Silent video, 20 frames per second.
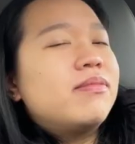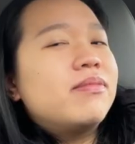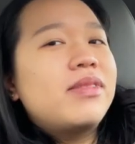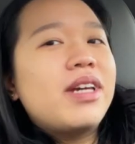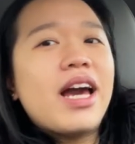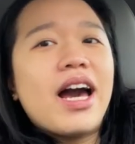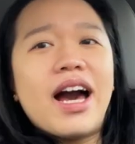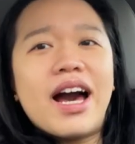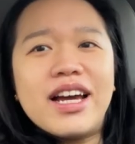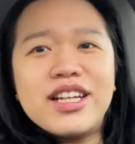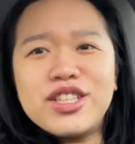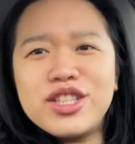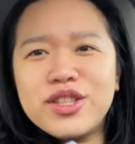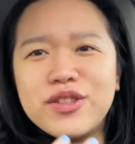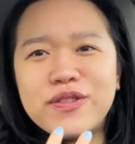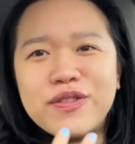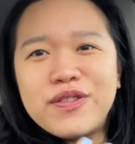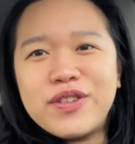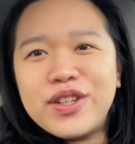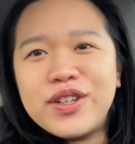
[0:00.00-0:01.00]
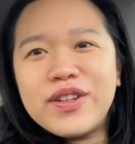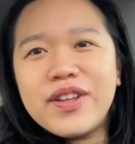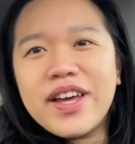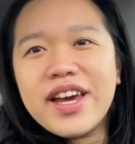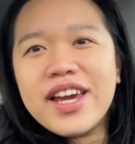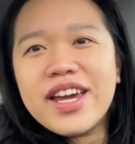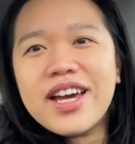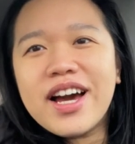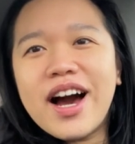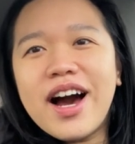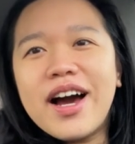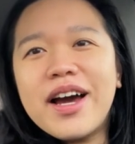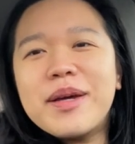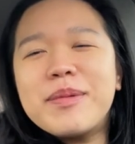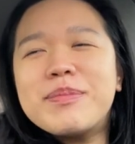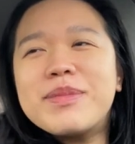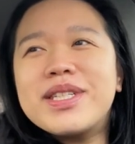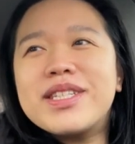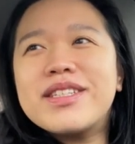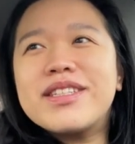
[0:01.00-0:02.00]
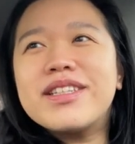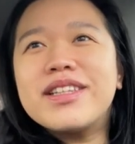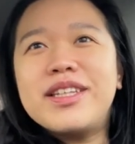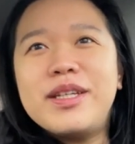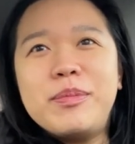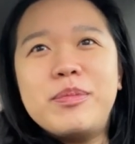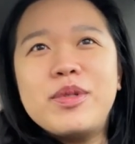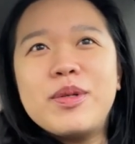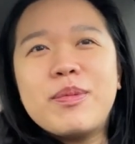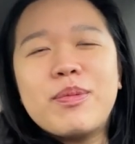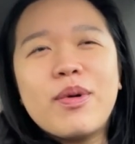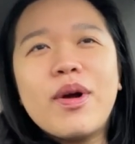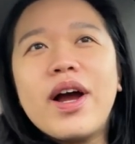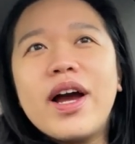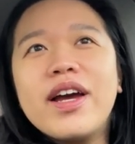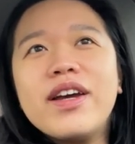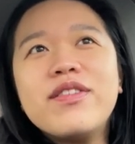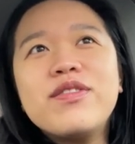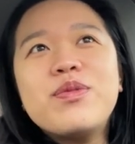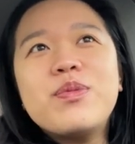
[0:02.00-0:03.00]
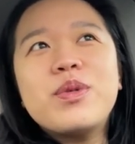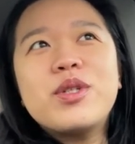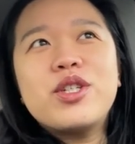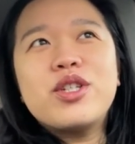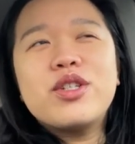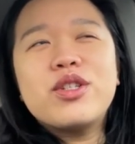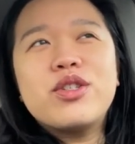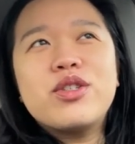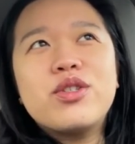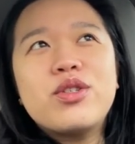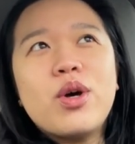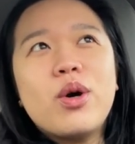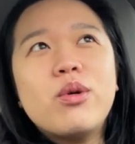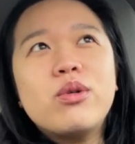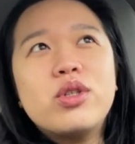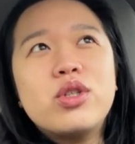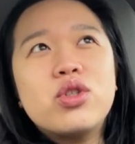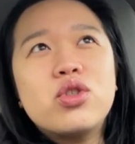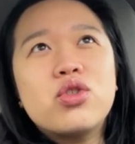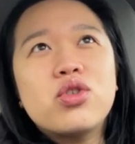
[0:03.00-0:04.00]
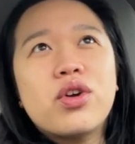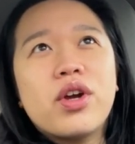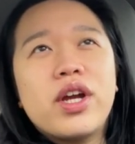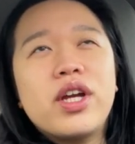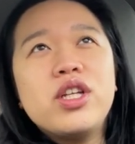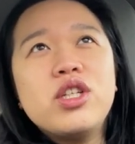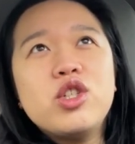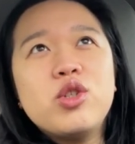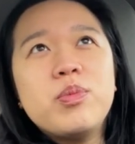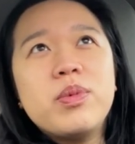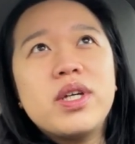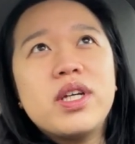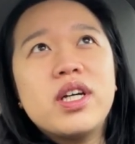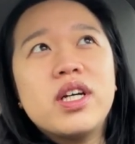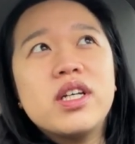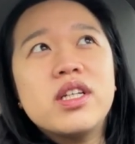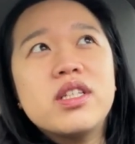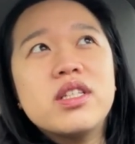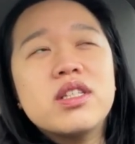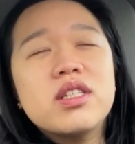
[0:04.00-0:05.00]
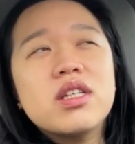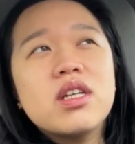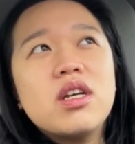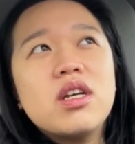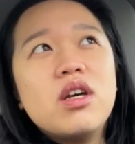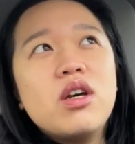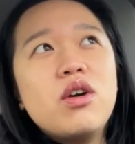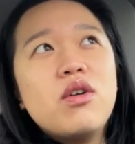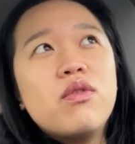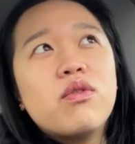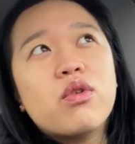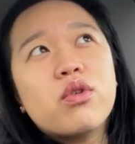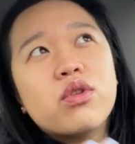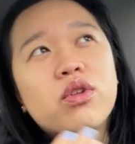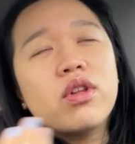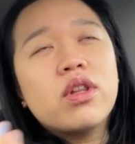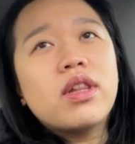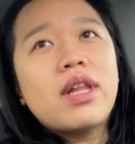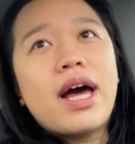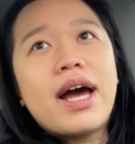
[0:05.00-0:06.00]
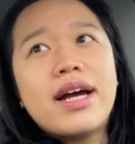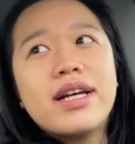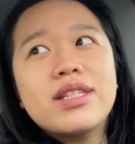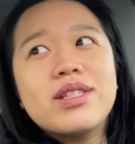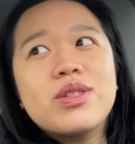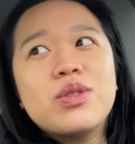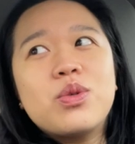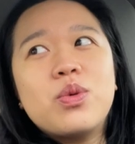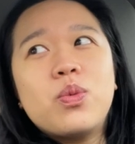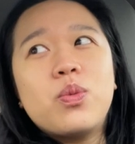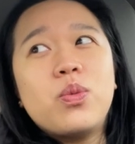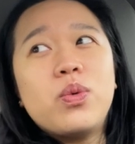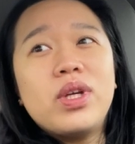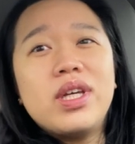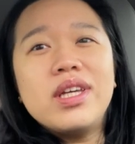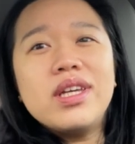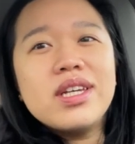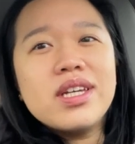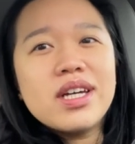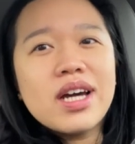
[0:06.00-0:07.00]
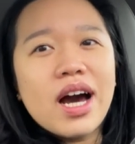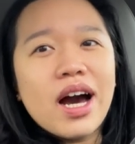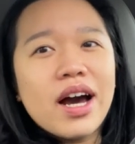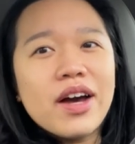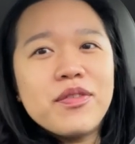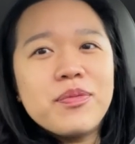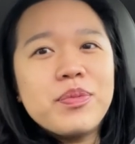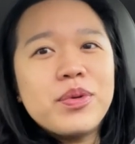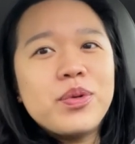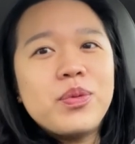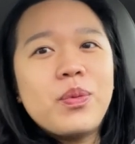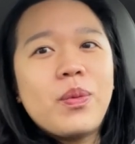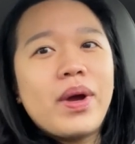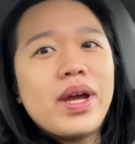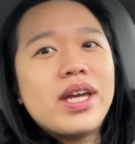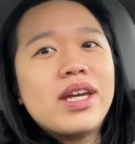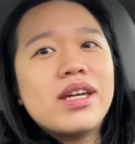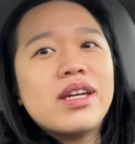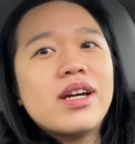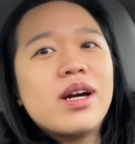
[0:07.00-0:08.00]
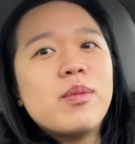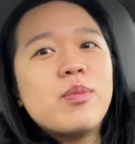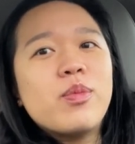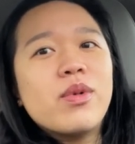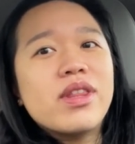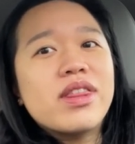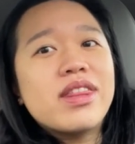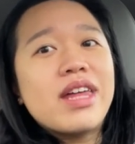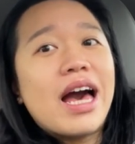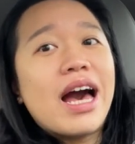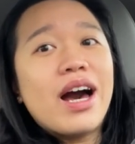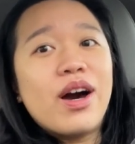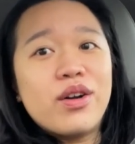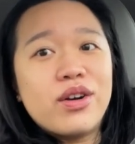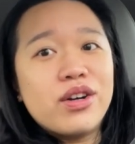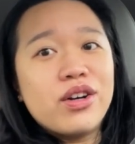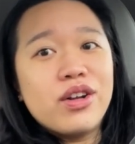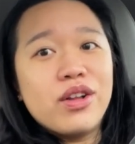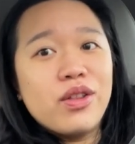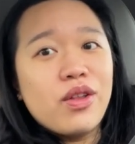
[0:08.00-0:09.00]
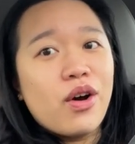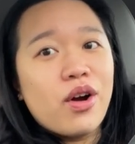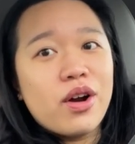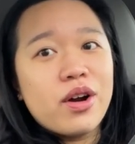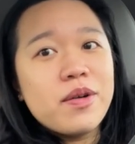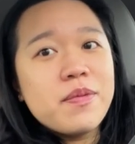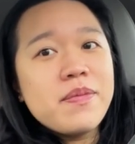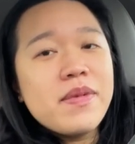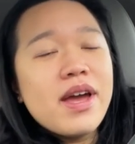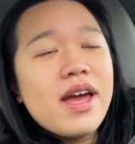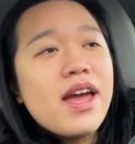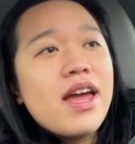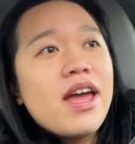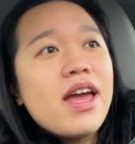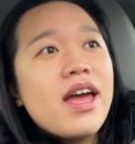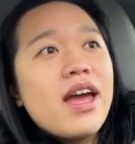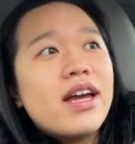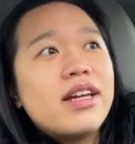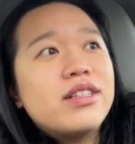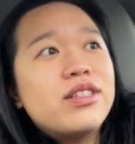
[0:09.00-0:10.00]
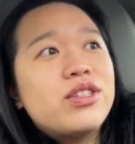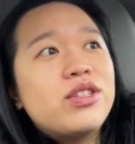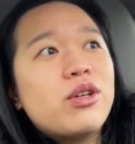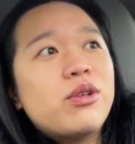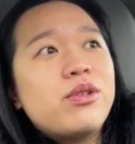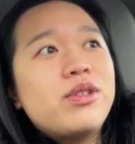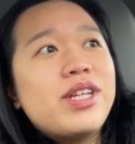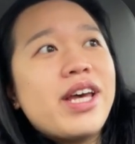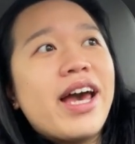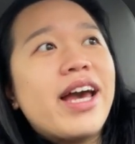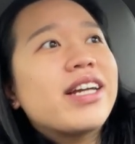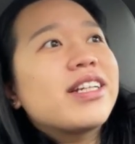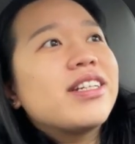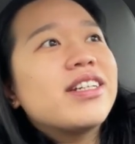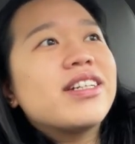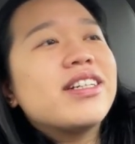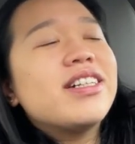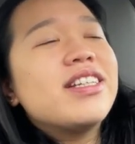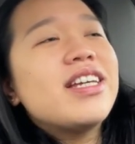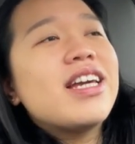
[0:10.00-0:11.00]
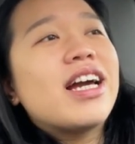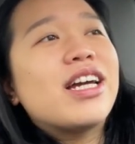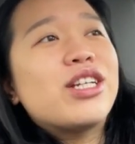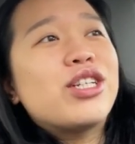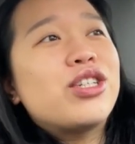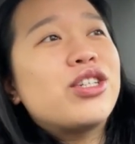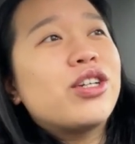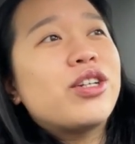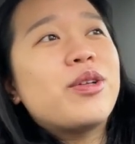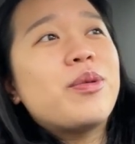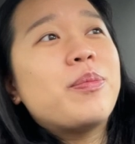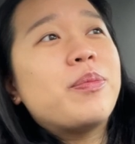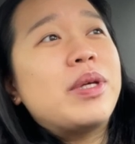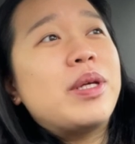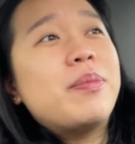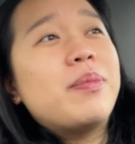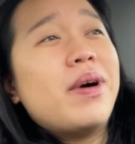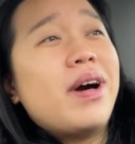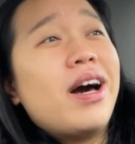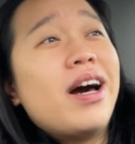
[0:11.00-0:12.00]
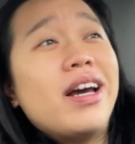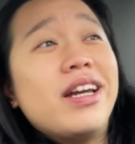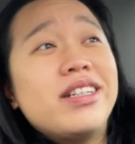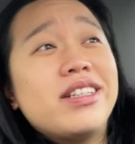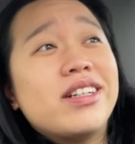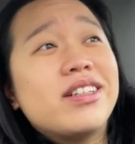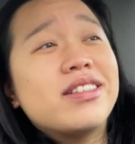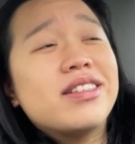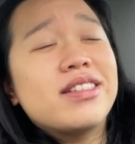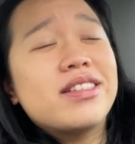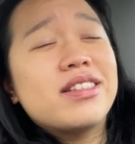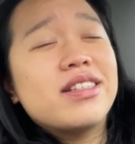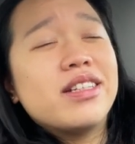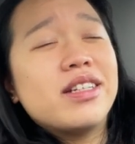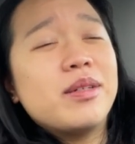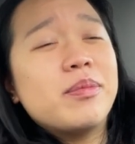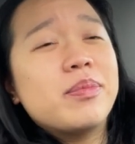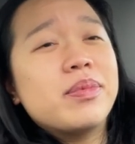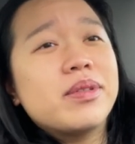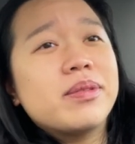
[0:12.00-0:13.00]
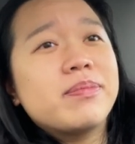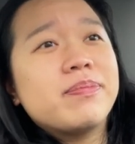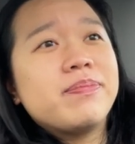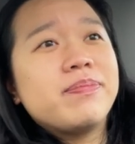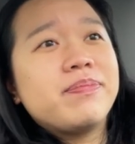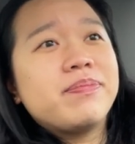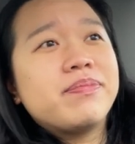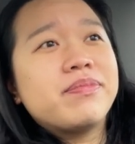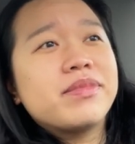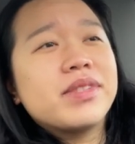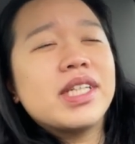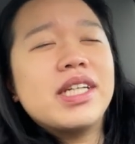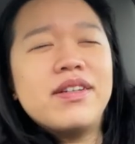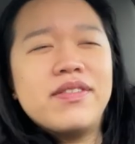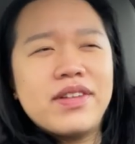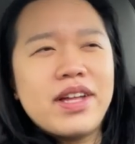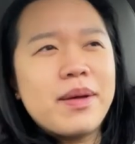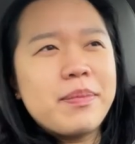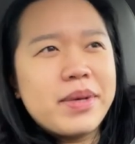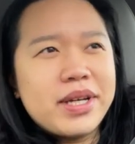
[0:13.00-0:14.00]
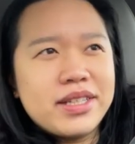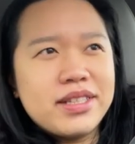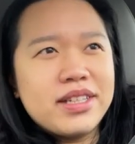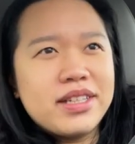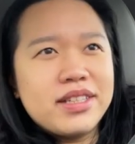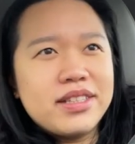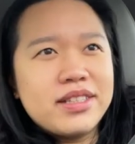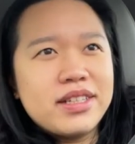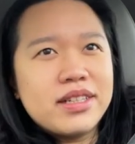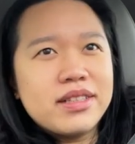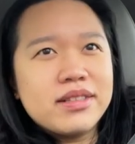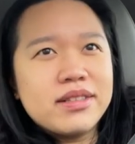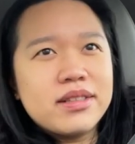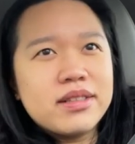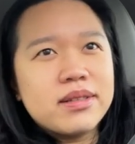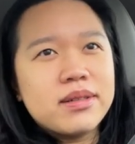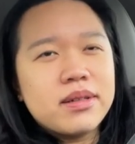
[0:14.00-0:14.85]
Yeah, I just feel like I'm sleep deprived, which is so strange because for the last week I've been waking up without an alarm, and so technically I shouldn't be behind on sleep, if that makes any sense.